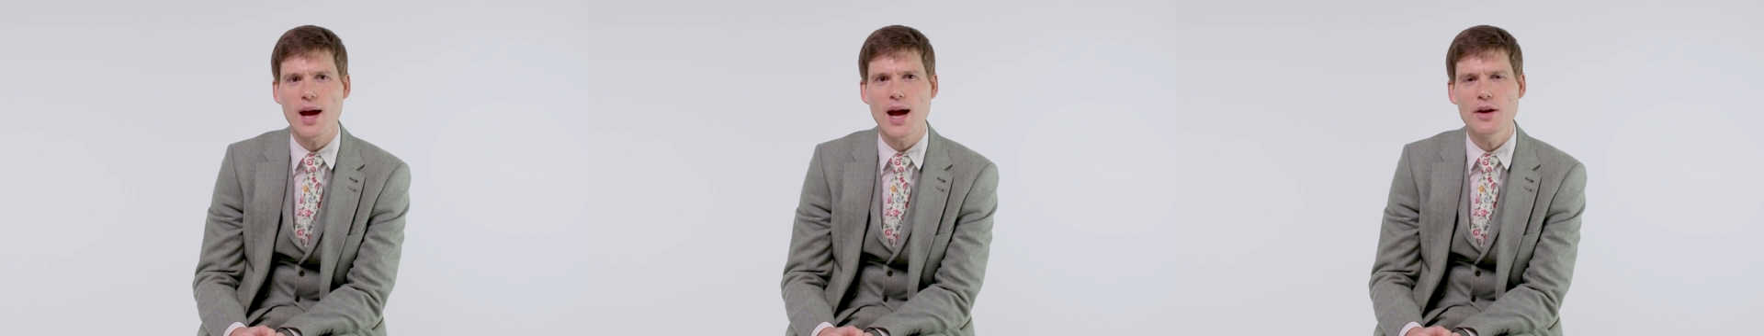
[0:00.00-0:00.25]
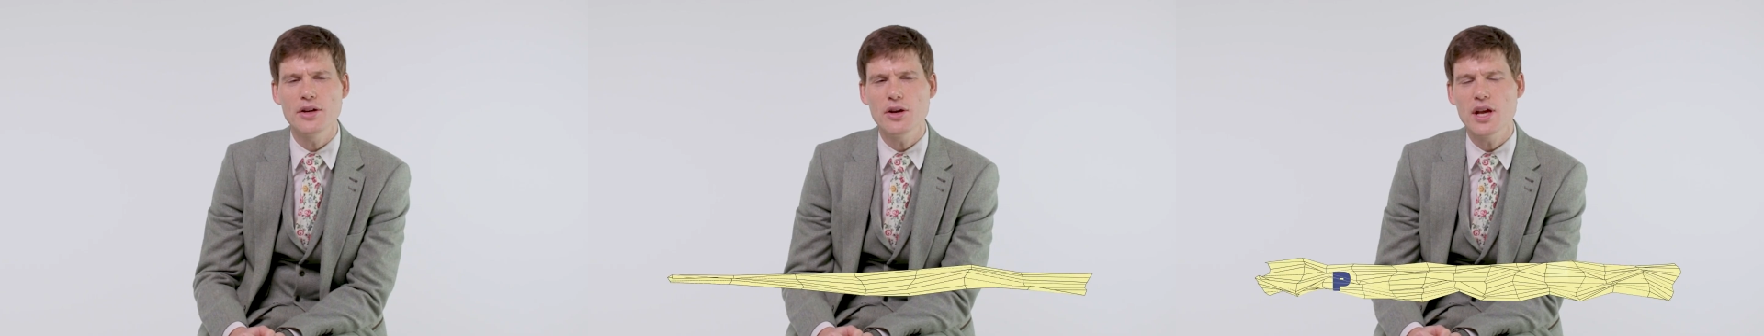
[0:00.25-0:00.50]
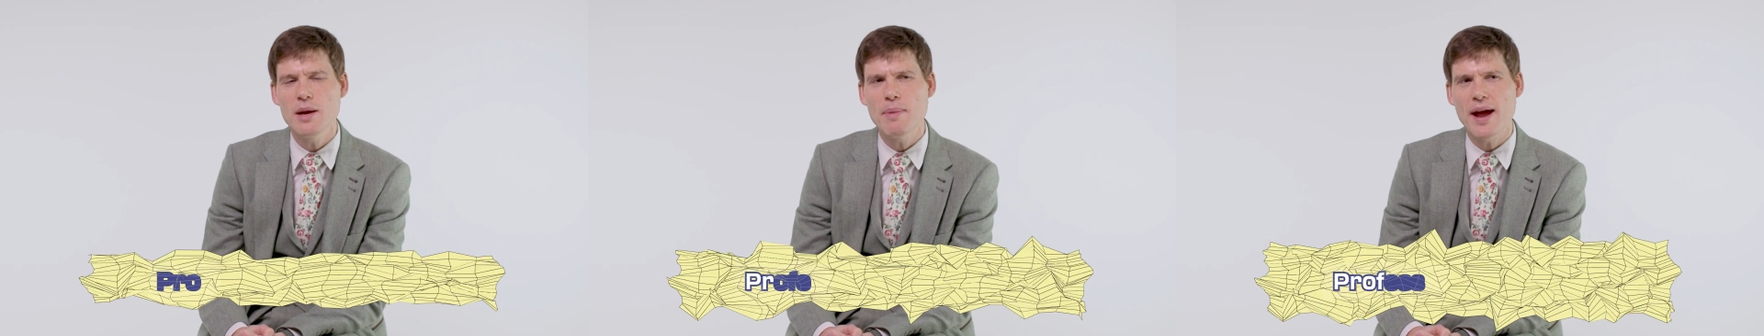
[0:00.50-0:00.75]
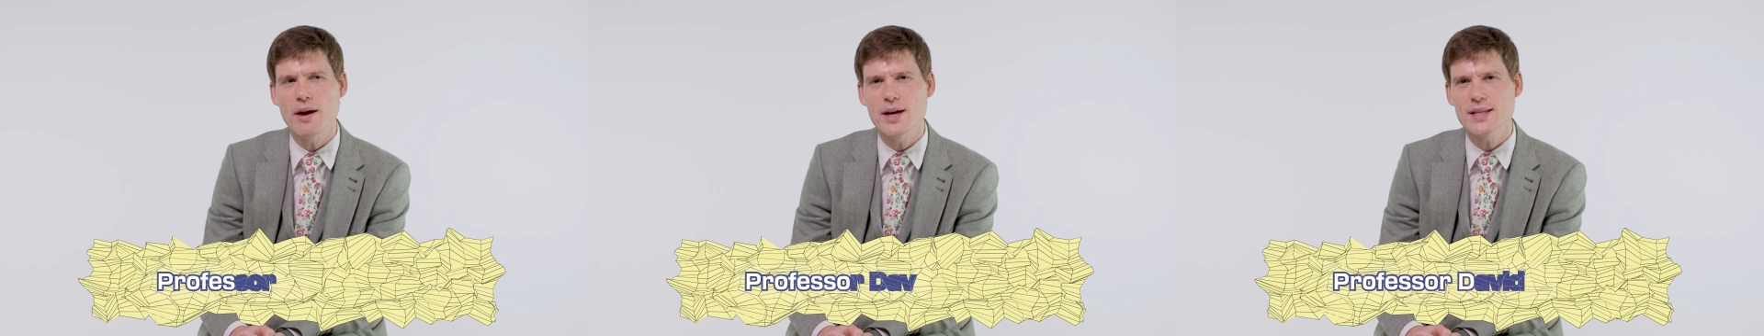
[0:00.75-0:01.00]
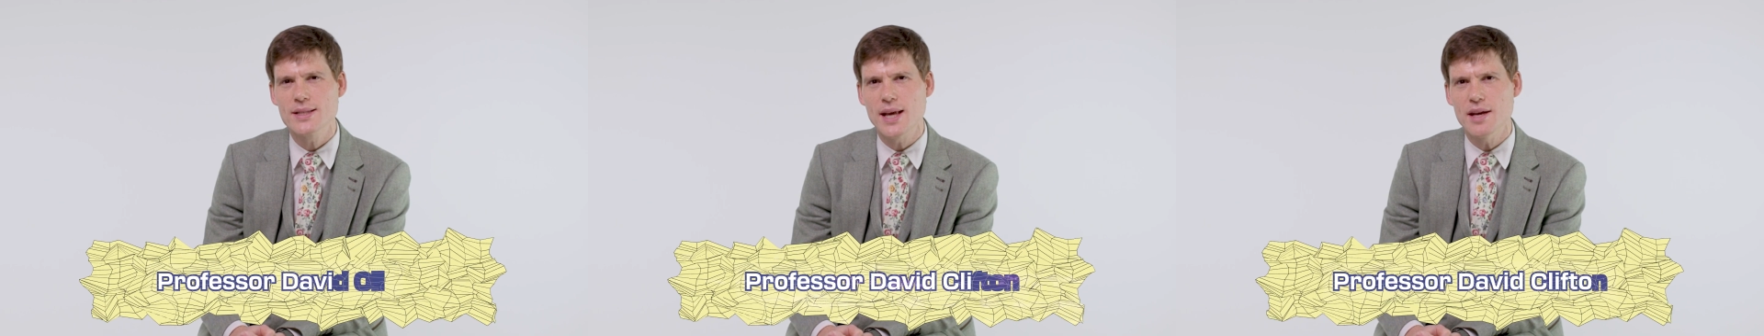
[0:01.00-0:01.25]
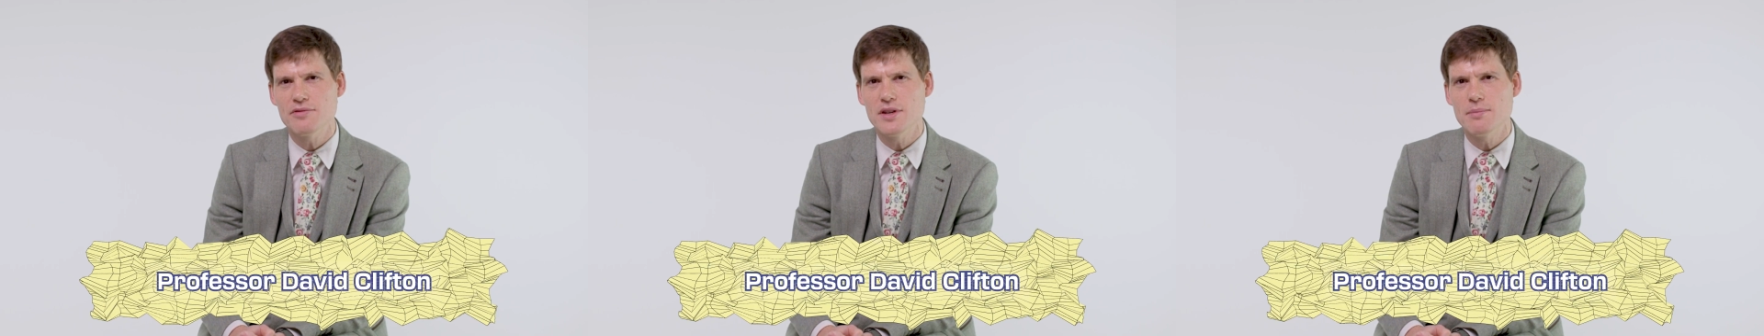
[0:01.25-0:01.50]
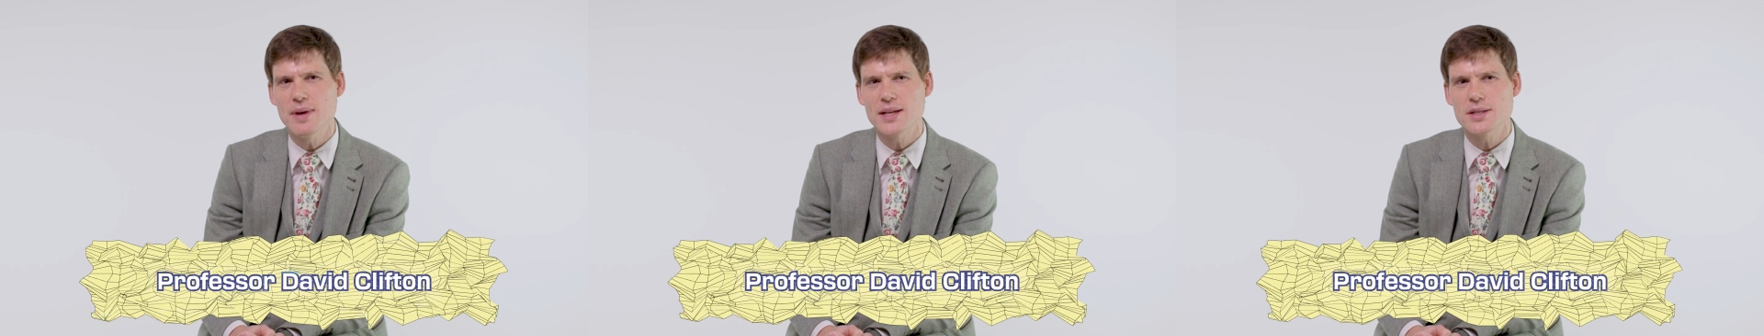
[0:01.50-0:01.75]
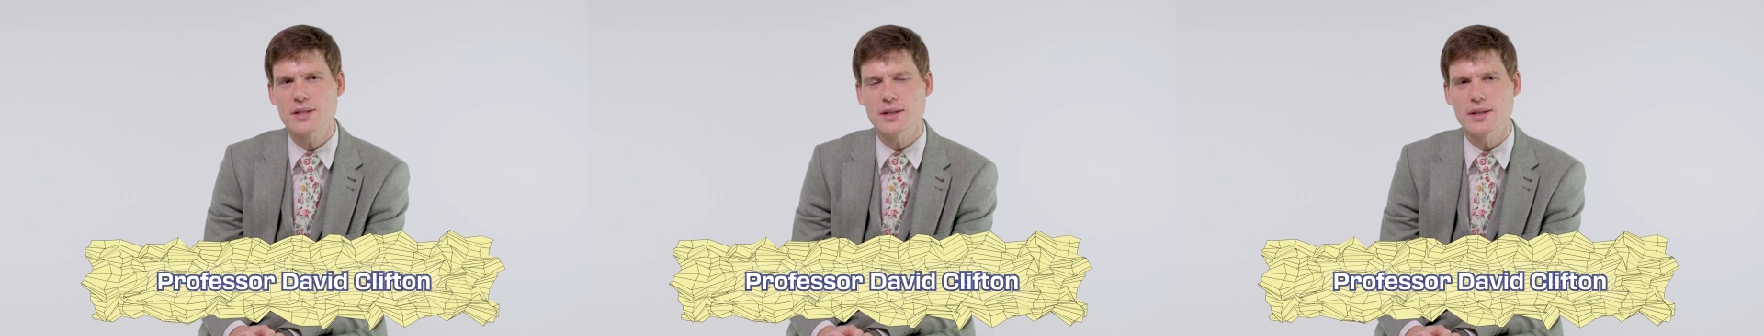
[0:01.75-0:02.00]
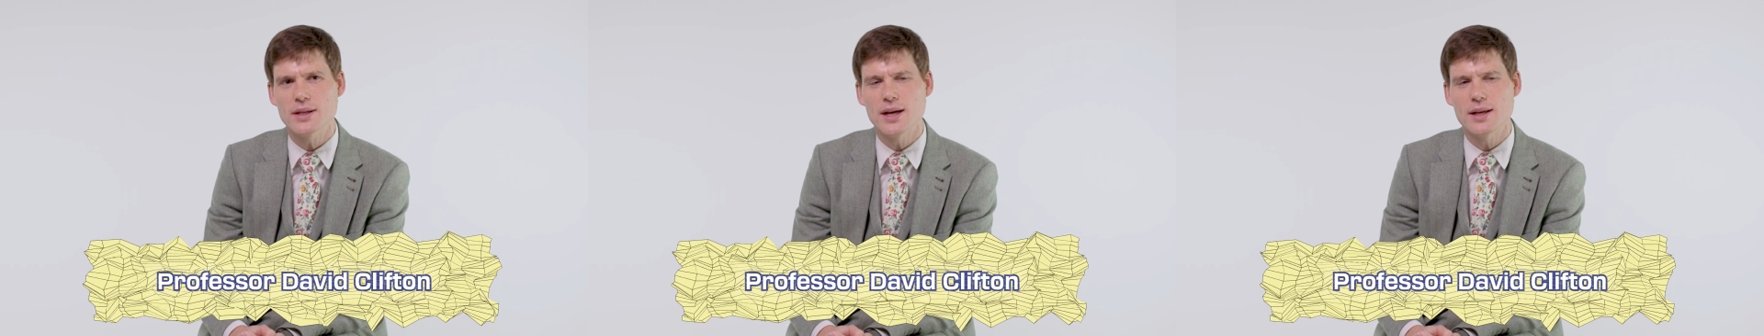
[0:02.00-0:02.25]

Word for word: How do you keep AI safe in medicine?